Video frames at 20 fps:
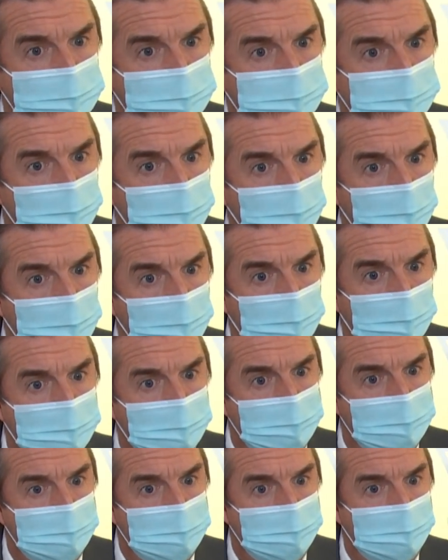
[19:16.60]
it's tomorrow,
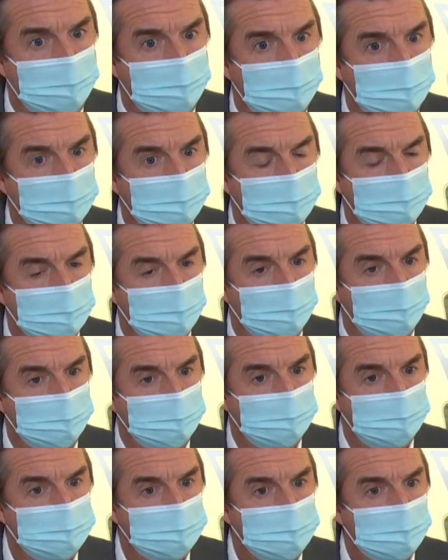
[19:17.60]
and
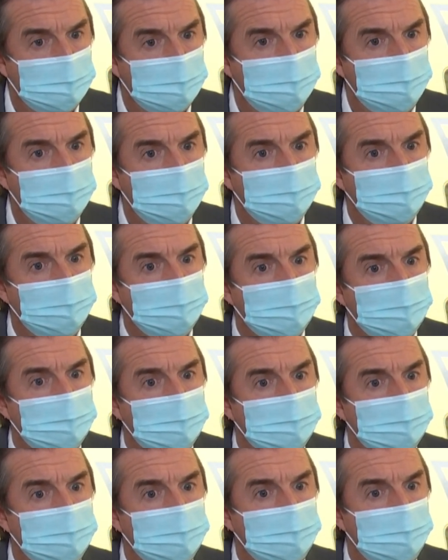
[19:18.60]
definitely
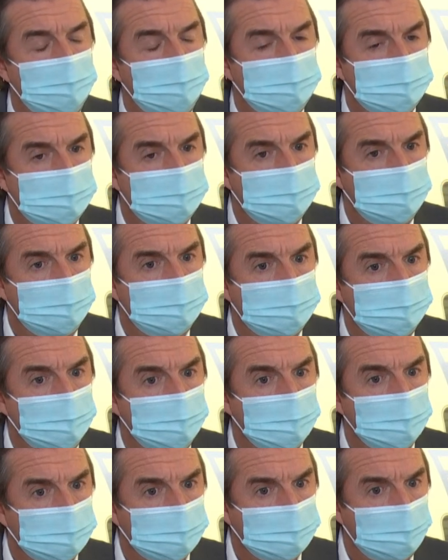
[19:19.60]
it's
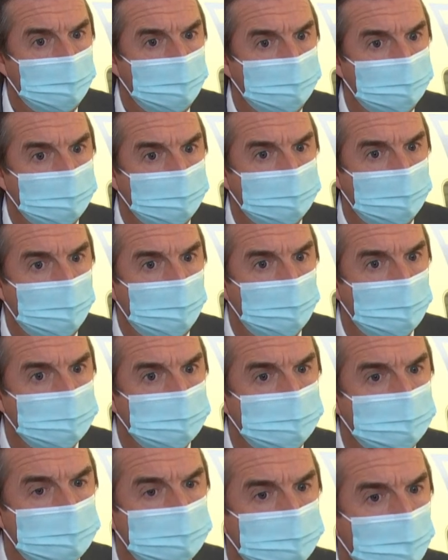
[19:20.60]
demonstrate that
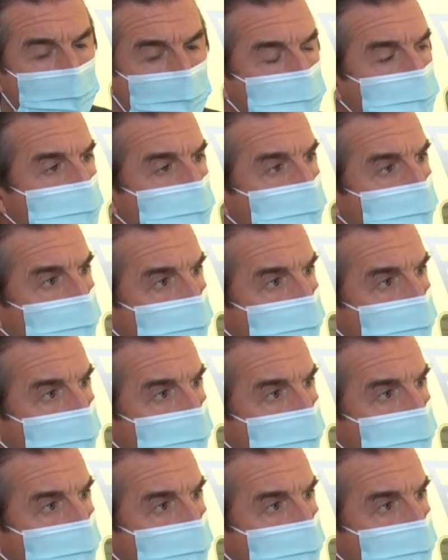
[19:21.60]
Airbus is pioneering the